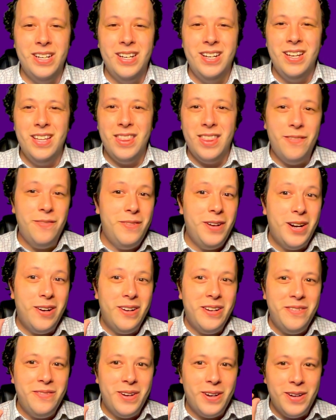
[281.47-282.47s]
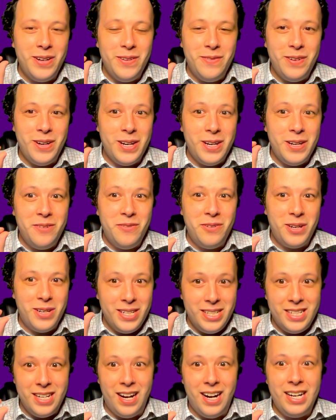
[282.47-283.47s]
the very, very, very, very
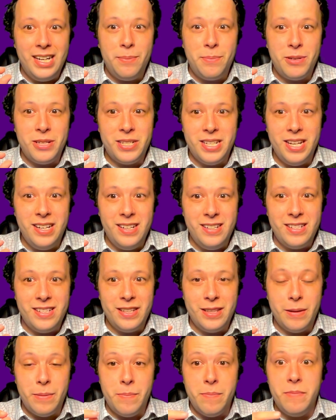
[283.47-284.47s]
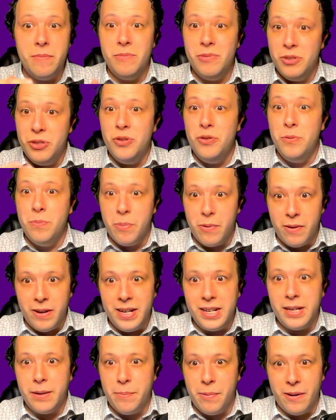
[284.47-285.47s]
tiny percentage of them do break
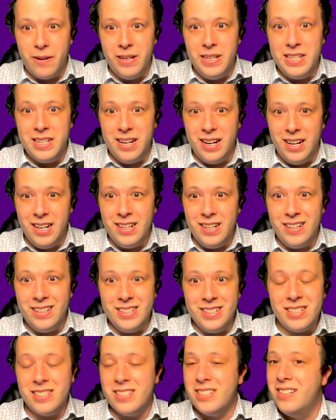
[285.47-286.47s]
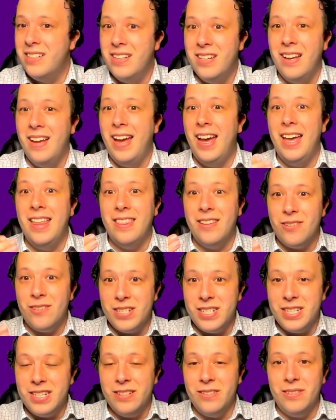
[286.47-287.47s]
apart into ions, and they're
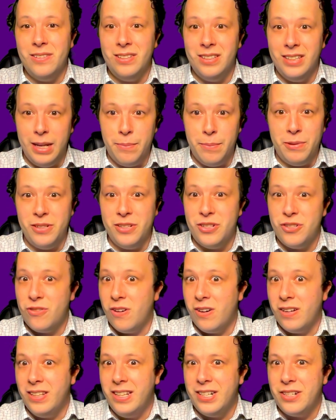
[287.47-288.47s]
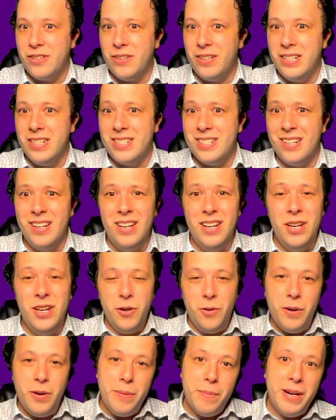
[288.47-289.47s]
still labeled as strong electrolytes.
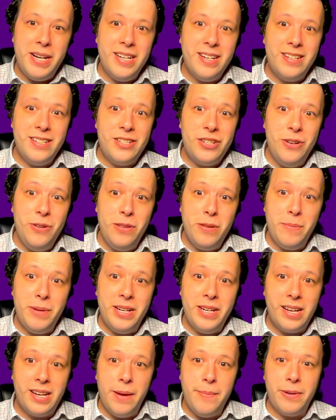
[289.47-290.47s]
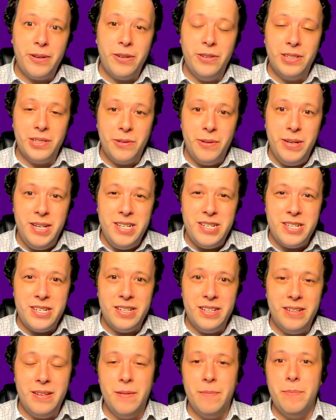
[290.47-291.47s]
We might not show them in a chemical
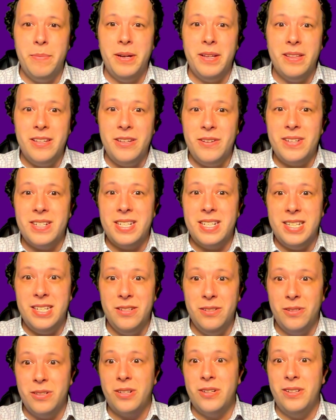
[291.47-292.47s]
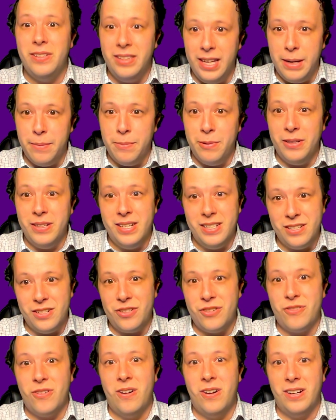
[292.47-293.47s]
equation, but you still could label it as a
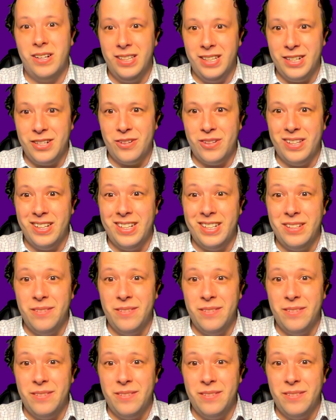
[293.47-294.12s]
strong electrolyte.